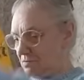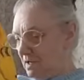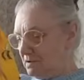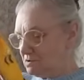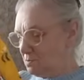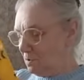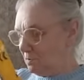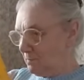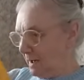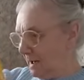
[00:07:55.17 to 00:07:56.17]
So that's
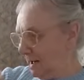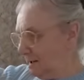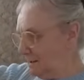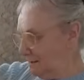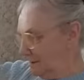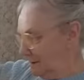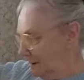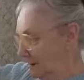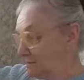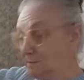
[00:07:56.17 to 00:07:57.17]
one bag.
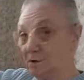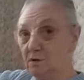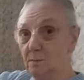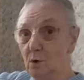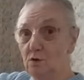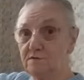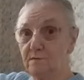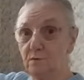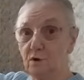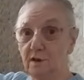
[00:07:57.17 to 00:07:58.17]
I'll have to put the balls
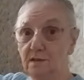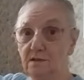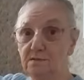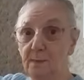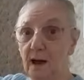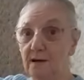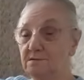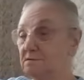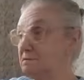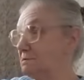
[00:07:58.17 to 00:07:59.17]
of wool in these
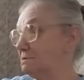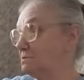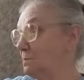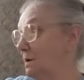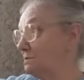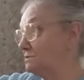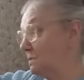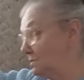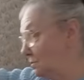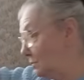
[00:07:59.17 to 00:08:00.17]
bags as well,
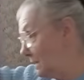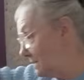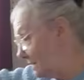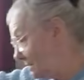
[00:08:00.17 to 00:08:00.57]
so I know where